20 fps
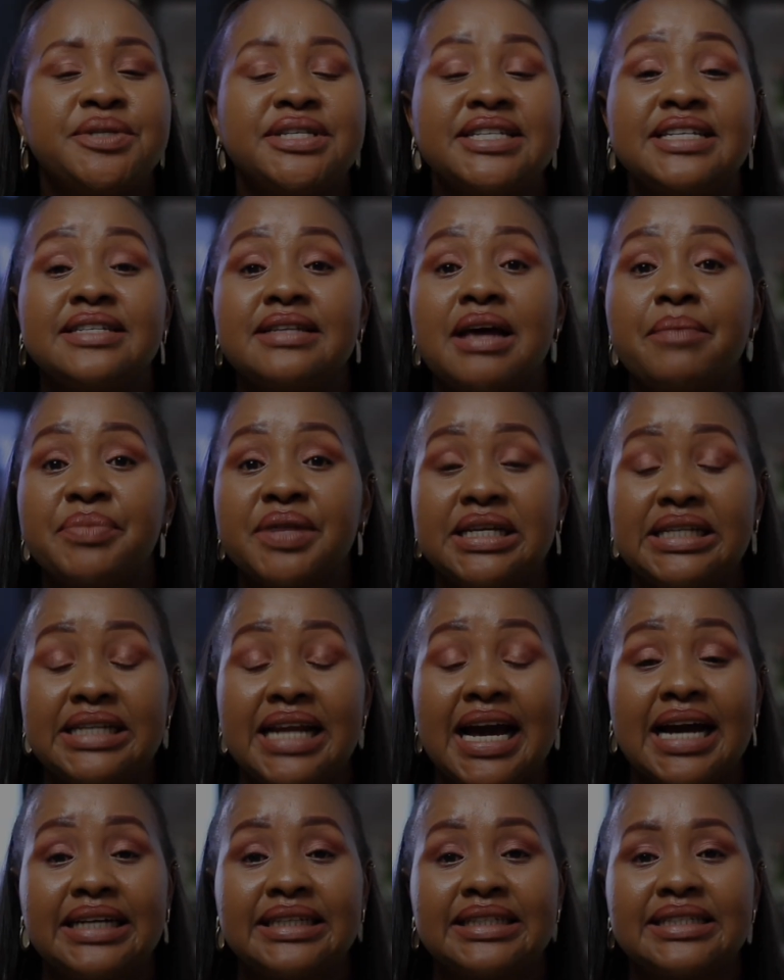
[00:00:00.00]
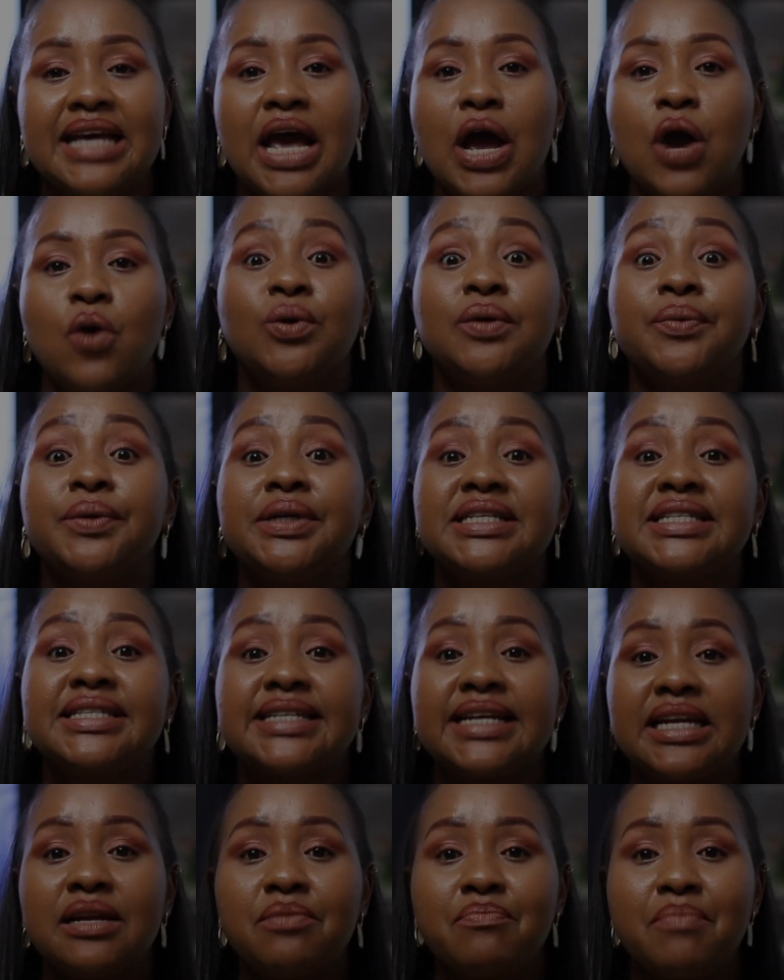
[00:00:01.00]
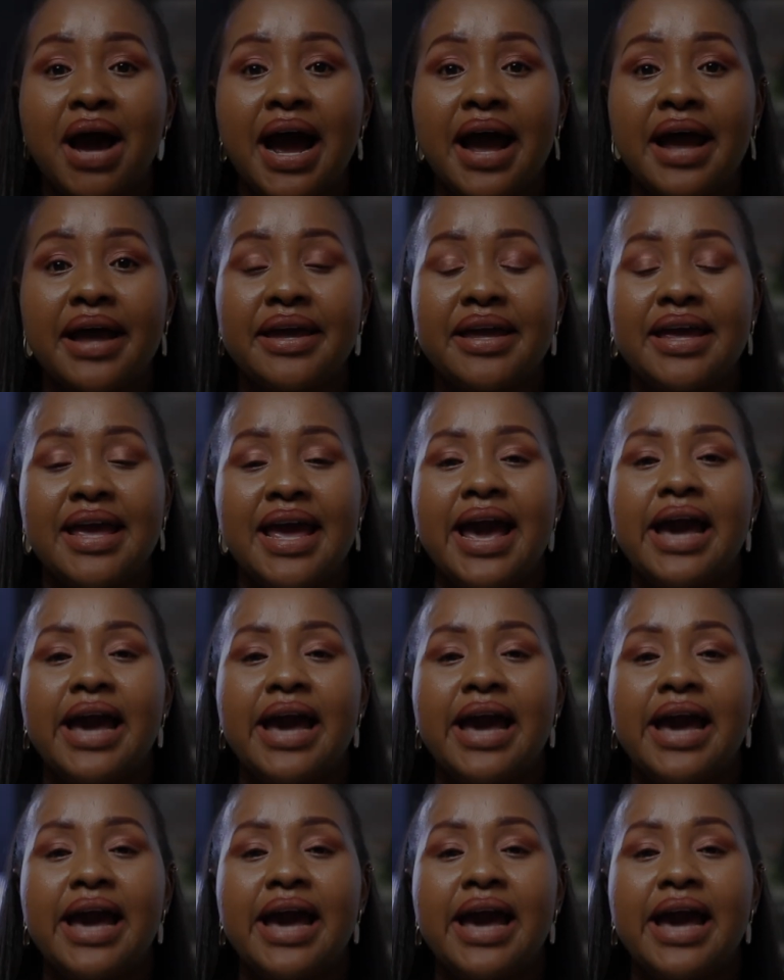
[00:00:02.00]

see something nice, we will still buy,